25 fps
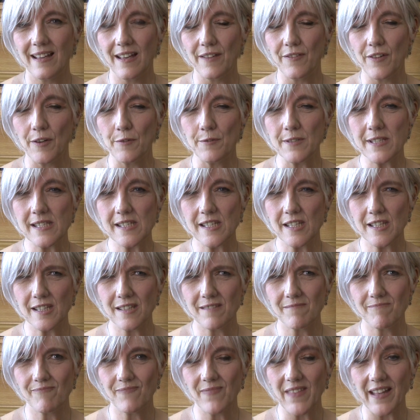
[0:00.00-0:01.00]
If I was to
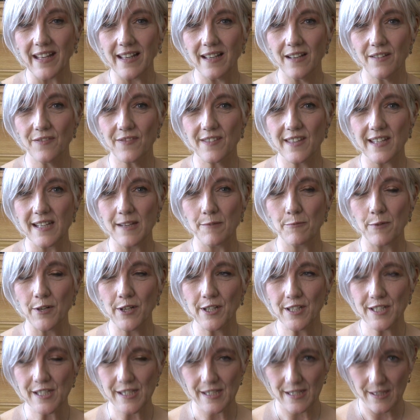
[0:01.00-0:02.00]
think of three
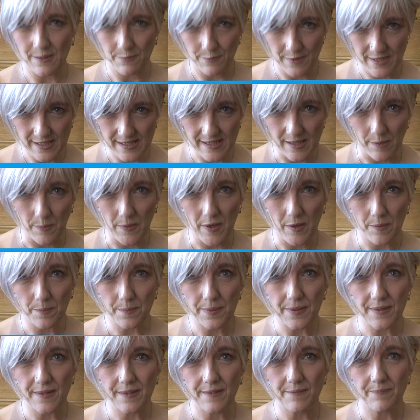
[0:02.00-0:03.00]
words that would sum
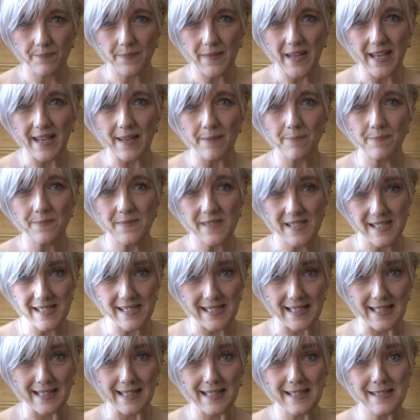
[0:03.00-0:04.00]
up um,
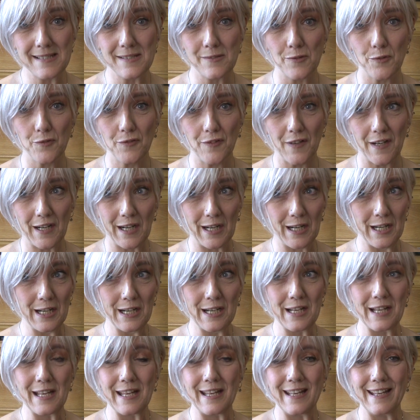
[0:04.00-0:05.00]
today so far,
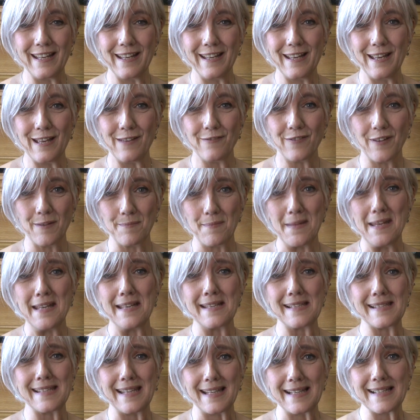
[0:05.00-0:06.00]
for me it's